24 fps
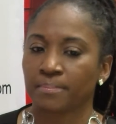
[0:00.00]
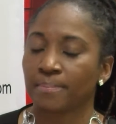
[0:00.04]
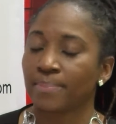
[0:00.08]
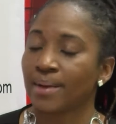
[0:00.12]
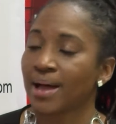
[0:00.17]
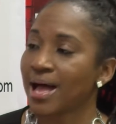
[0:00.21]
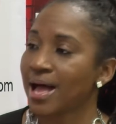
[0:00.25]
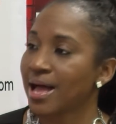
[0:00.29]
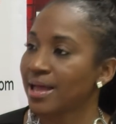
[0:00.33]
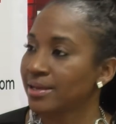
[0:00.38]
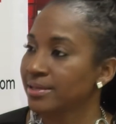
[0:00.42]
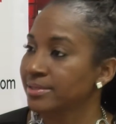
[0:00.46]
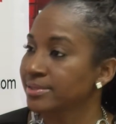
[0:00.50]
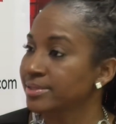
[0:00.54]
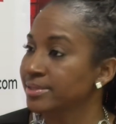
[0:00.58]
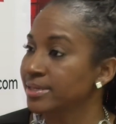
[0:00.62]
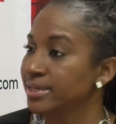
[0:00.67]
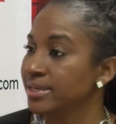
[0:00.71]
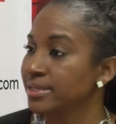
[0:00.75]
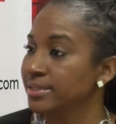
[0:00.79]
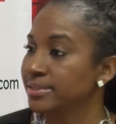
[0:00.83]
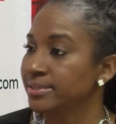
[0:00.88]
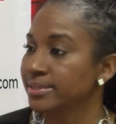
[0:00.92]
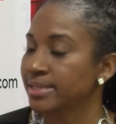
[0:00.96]

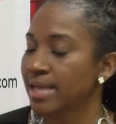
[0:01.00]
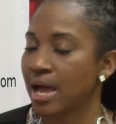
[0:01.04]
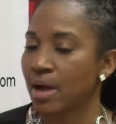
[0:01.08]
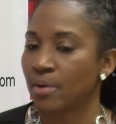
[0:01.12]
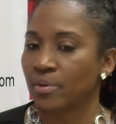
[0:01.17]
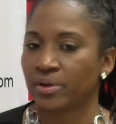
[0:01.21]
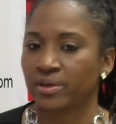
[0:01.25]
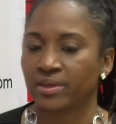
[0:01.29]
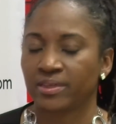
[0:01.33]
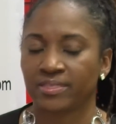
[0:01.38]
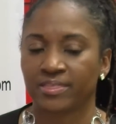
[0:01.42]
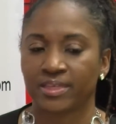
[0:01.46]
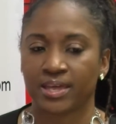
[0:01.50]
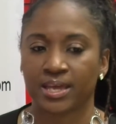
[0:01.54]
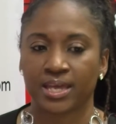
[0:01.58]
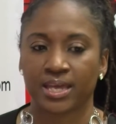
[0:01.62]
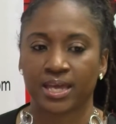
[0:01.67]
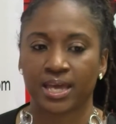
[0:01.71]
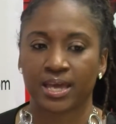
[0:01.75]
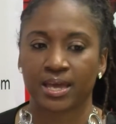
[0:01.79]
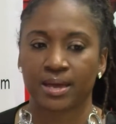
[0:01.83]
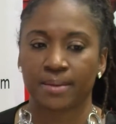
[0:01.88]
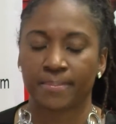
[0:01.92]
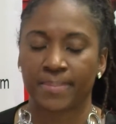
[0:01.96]
policies? How are you
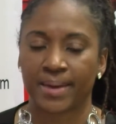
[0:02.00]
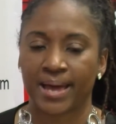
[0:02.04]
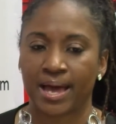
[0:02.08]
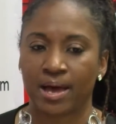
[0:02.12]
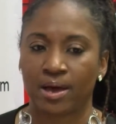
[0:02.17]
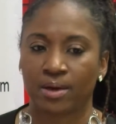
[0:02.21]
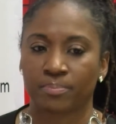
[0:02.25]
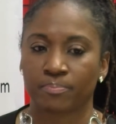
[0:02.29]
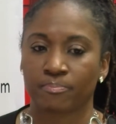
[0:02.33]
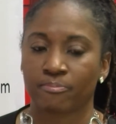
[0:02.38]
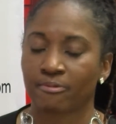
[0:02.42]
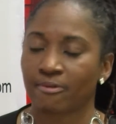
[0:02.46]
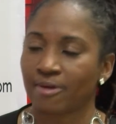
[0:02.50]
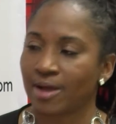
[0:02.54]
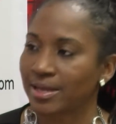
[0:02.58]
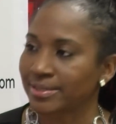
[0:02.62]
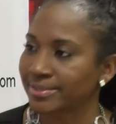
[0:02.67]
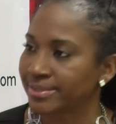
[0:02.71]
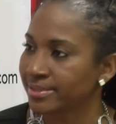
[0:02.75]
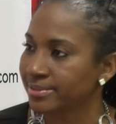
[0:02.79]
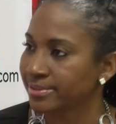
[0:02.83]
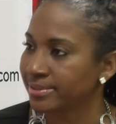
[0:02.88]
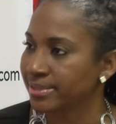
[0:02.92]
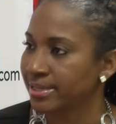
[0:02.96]
thinking about
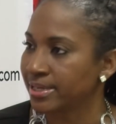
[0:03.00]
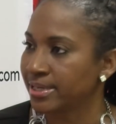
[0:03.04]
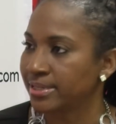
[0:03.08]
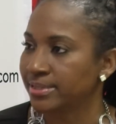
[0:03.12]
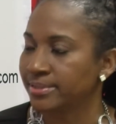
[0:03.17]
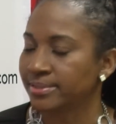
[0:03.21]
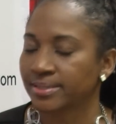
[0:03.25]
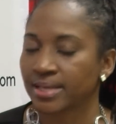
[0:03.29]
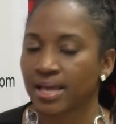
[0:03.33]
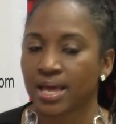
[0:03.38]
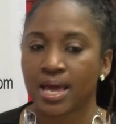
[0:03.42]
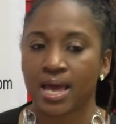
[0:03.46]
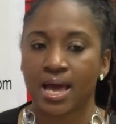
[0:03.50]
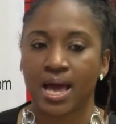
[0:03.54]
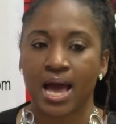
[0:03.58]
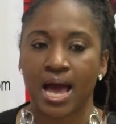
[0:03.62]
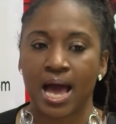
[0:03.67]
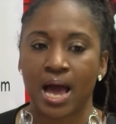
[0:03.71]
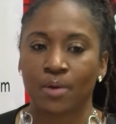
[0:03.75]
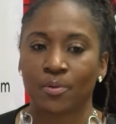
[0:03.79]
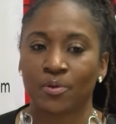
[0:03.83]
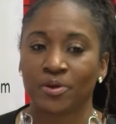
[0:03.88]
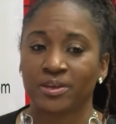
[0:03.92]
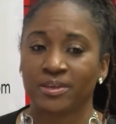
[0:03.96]
processes?
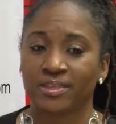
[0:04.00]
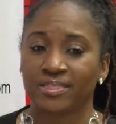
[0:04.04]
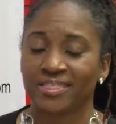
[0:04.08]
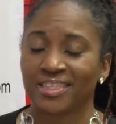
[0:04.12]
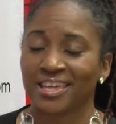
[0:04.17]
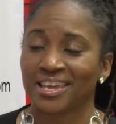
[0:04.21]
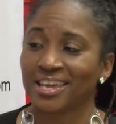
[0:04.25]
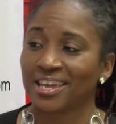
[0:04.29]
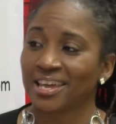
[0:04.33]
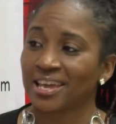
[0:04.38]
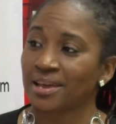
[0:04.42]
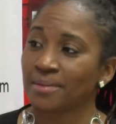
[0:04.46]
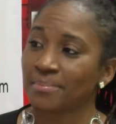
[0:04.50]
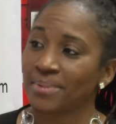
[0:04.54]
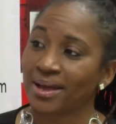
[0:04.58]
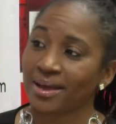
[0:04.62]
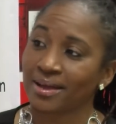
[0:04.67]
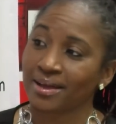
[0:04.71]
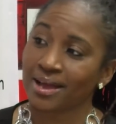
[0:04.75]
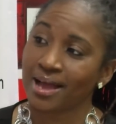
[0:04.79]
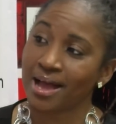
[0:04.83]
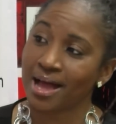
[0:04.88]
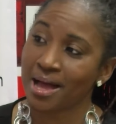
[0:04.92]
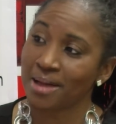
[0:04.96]
How are you thinking
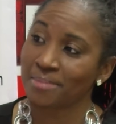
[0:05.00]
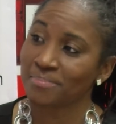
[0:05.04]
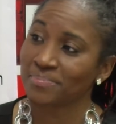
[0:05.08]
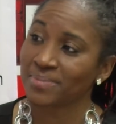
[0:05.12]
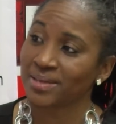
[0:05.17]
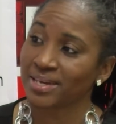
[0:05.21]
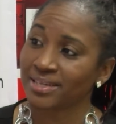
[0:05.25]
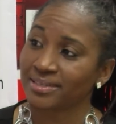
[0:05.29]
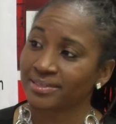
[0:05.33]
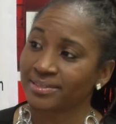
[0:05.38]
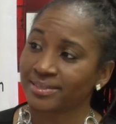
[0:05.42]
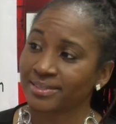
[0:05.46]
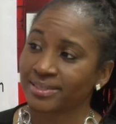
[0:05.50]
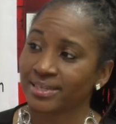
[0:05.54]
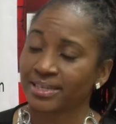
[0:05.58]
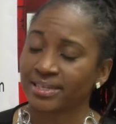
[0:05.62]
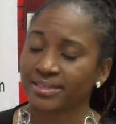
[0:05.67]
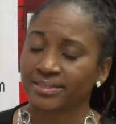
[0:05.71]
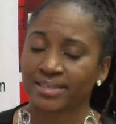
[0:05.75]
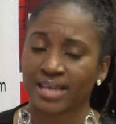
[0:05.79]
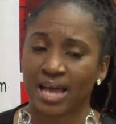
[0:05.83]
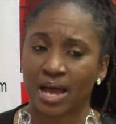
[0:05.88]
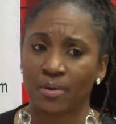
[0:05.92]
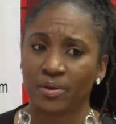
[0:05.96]
about
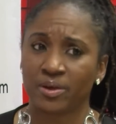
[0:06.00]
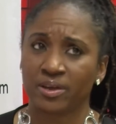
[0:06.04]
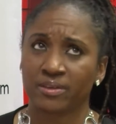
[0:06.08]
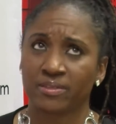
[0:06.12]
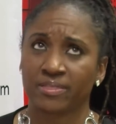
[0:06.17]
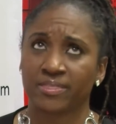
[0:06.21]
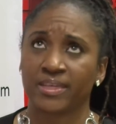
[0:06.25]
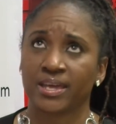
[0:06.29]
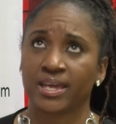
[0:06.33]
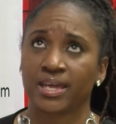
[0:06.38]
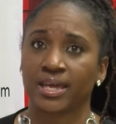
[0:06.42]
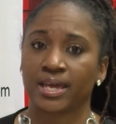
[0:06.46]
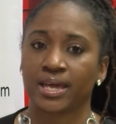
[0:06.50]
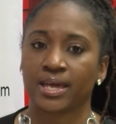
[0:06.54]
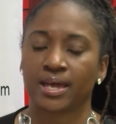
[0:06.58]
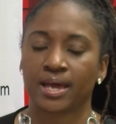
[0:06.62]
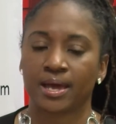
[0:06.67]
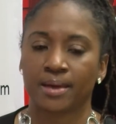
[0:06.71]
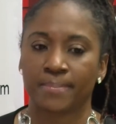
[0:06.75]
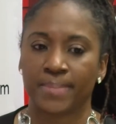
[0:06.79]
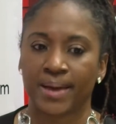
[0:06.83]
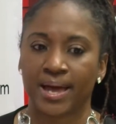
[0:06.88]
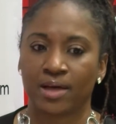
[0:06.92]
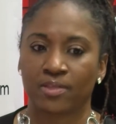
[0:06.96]
competencies? How are you thinking
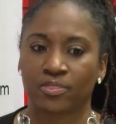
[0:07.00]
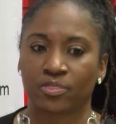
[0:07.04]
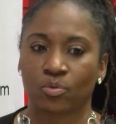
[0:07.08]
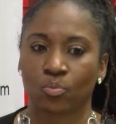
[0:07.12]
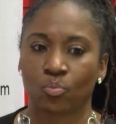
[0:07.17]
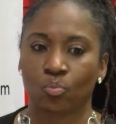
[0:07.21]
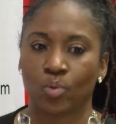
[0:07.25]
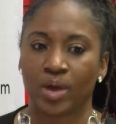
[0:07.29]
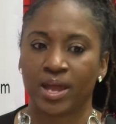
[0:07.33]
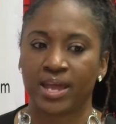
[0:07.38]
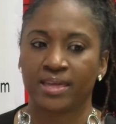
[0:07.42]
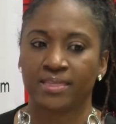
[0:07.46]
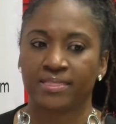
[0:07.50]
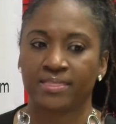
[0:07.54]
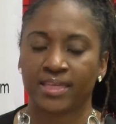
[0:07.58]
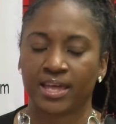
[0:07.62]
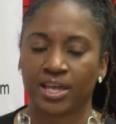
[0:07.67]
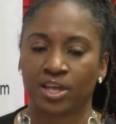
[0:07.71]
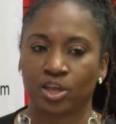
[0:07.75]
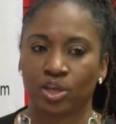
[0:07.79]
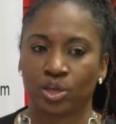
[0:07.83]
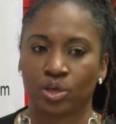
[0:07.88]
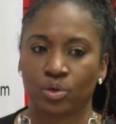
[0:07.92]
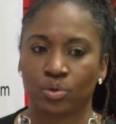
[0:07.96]
about the way
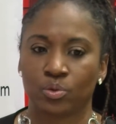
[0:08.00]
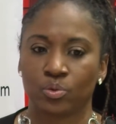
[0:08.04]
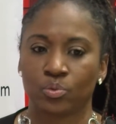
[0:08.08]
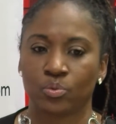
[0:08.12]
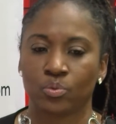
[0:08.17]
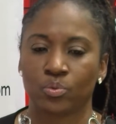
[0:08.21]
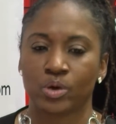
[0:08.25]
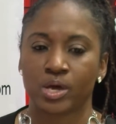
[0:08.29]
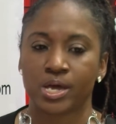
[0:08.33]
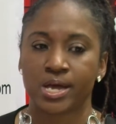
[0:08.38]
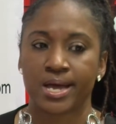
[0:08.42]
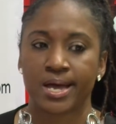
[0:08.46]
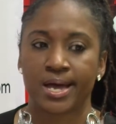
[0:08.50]
that you